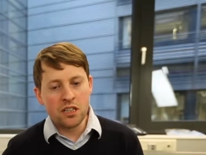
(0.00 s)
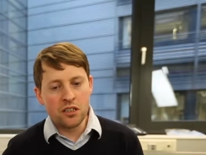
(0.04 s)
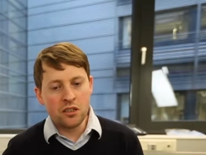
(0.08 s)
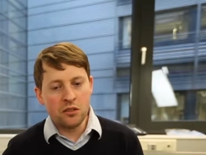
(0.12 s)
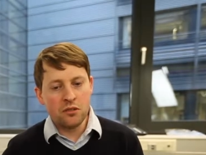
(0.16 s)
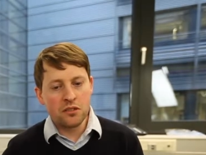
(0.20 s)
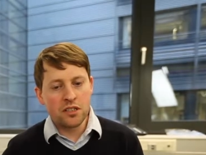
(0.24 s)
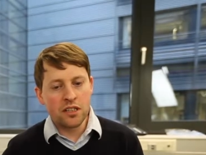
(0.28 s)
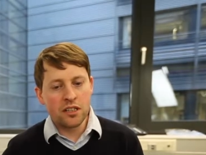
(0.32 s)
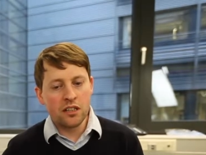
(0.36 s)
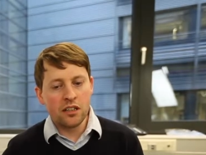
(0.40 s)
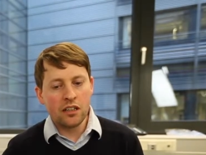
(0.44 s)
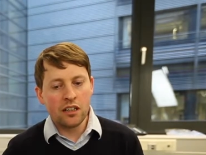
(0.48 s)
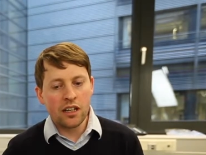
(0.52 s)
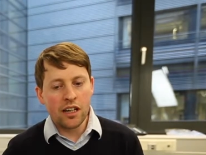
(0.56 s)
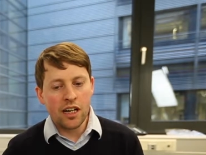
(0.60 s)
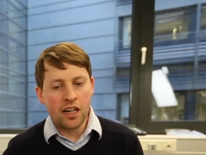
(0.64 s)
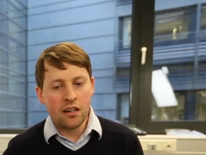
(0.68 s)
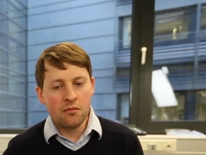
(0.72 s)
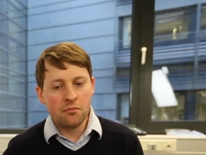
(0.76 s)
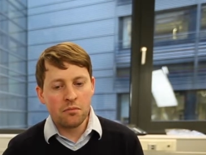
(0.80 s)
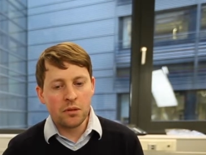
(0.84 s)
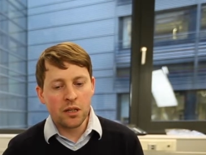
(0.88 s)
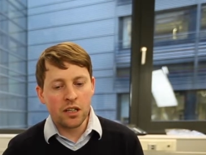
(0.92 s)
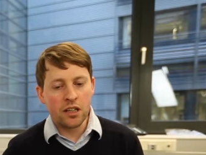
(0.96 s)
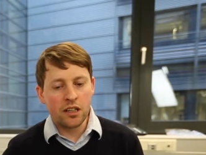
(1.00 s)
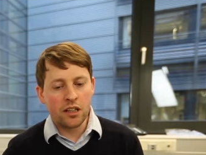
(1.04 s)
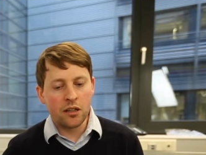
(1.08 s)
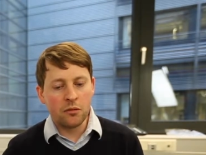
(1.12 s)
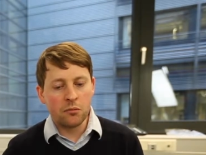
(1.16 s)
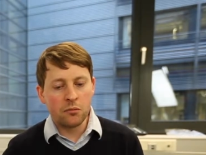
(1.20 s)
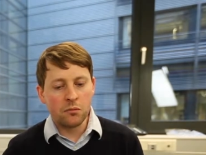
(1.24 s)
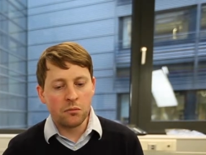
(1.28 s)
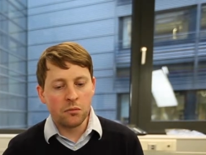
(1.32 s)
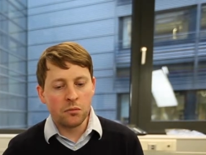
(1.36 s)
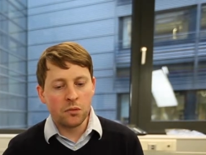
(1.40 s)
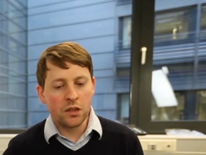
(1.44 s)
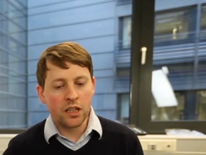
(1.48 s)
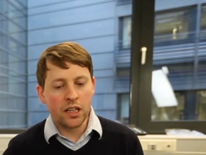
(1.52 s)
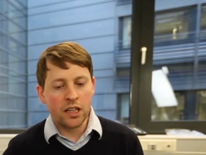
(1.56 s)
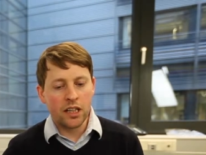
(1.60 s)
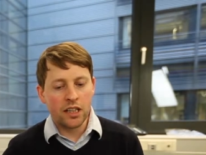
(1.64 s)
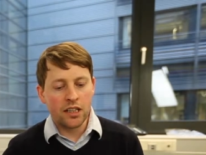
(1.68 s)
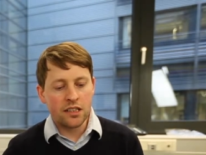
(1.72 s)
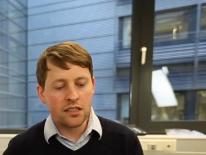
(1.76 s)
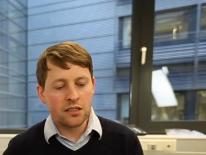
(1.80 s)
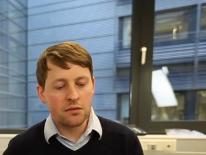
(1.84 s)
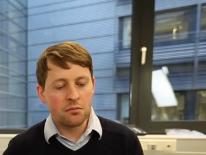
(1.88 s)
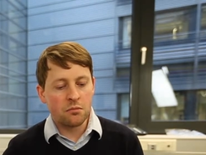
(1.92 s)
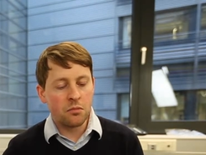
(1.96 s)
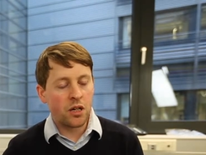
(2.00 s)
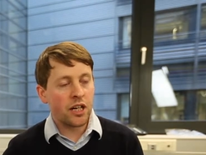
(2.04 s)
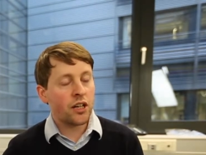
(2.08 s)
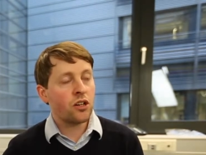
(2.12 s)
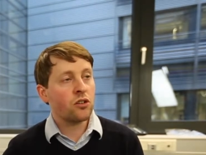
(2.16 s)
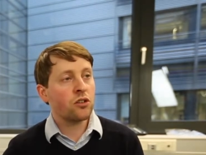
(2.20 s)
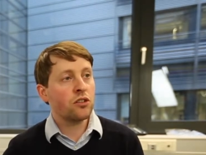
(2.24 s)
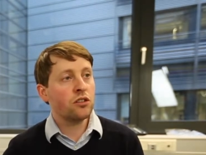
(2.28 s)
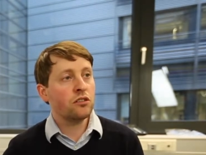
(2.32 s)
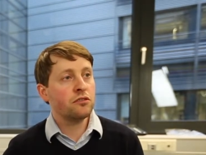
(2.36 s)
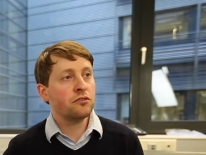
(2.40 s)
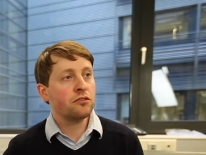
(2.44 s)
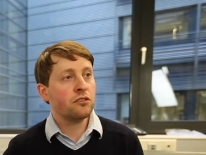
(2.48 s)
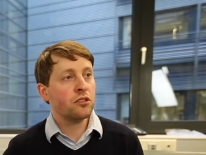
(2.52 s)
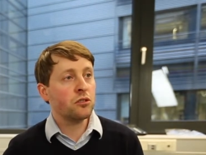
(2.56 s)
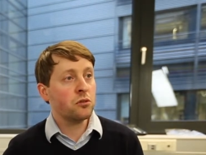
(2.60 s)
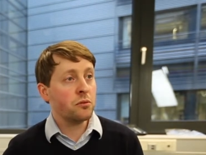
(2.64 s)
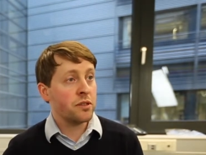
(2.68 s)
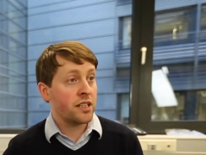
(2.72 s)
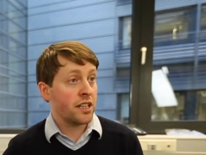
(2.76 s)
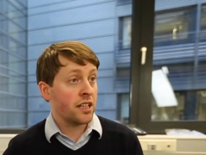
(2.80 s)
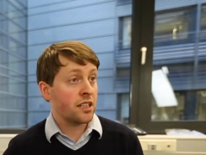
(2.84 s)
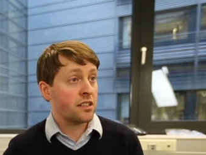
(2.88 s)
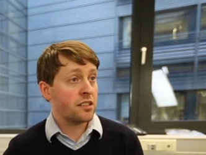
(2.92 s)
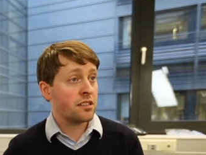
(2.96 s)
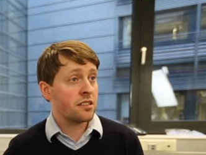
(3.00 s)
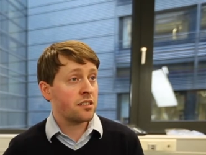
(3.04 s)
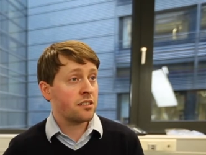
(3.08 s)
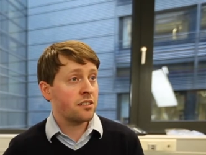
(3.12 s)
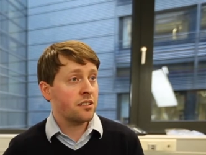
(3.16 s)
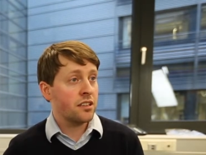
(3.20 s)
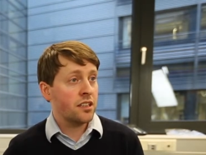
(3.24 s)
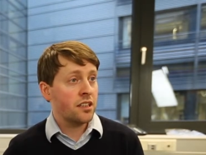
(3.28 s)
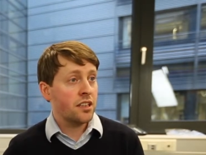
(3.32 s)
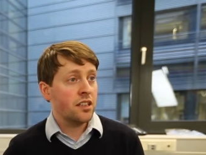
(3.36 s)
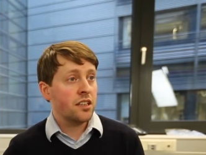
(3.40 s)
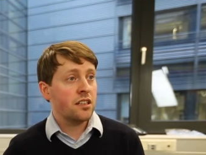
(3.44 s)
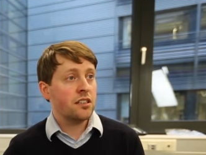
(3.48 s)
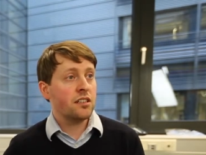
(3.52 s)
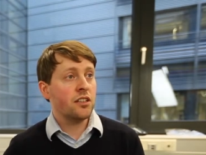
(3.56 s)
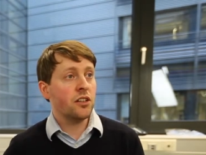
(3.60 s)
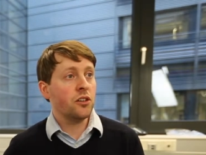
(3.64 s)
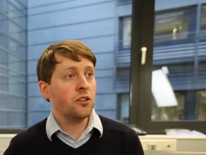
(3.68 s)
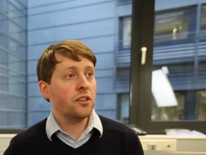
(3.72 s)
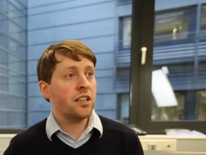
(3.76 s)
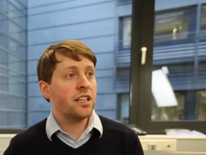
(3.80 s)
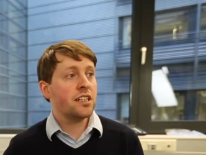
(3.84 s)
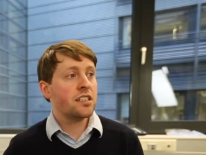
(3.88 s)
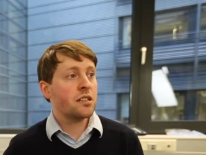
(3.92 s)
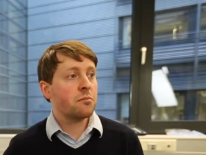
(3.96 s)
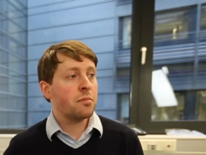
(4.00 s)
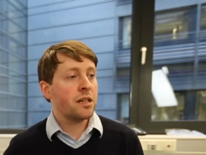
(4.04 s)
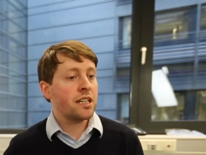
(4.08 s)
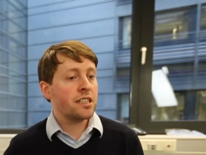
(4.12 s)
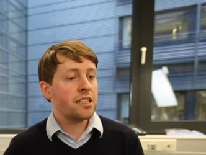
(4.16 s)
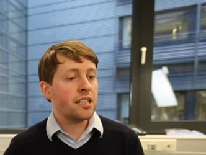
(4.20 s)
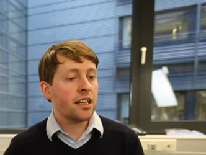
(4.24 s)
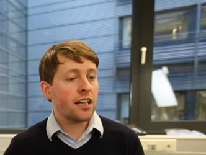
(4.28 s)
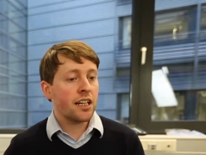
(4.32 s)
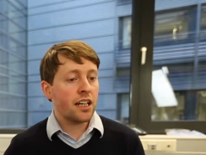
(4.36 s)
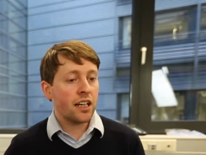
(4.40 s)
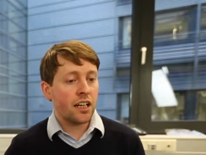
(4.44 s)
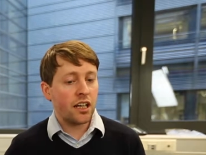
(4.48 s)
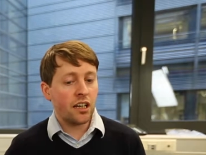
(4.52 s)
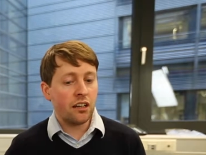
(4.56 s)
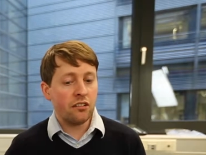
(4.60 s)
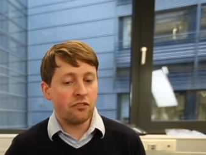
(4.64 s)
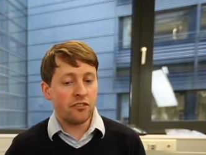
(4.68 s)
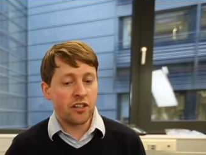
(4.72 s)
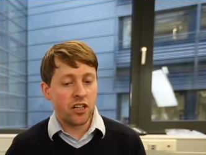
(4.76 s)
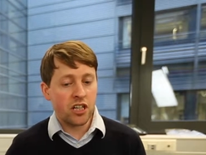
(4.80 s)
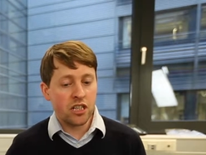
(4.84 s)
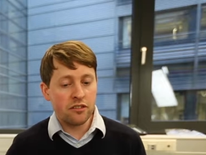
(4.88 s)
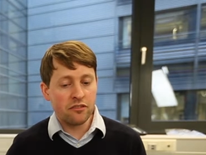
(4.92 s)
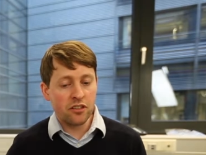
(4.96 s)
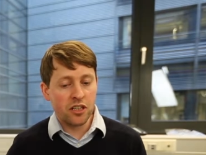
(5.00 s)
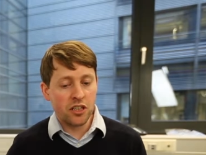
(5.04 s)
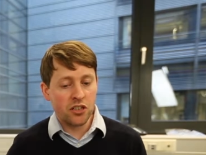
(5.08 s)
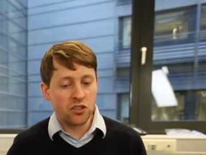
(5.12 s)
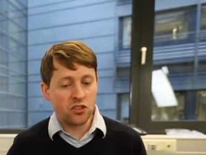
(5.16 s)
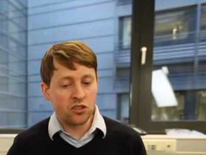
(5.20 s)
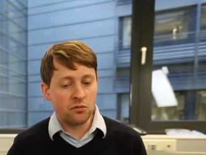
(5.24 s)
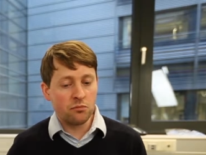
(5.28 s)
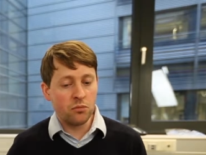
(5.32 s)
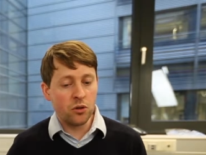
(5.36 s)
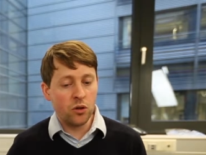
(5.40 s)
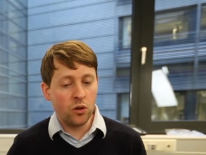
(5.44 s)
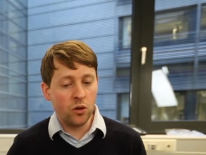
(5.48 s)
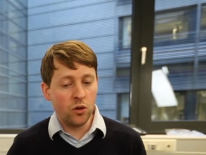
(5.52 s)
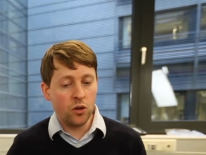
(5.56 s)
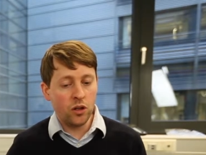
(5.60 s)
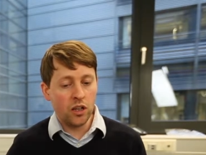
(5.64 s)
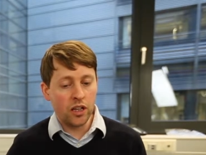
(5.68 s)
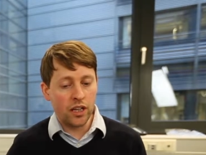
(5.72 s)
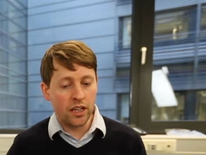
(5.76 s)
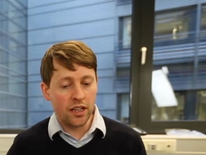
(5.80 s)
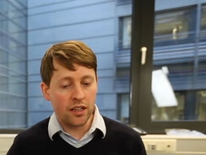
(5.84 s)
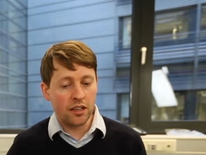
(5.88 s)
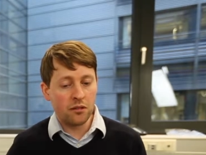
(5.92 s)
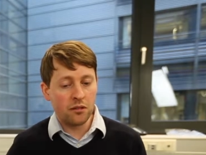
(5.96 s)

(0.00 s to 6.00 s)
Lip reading: use in our lab is microfluidics. So these are basically very, very small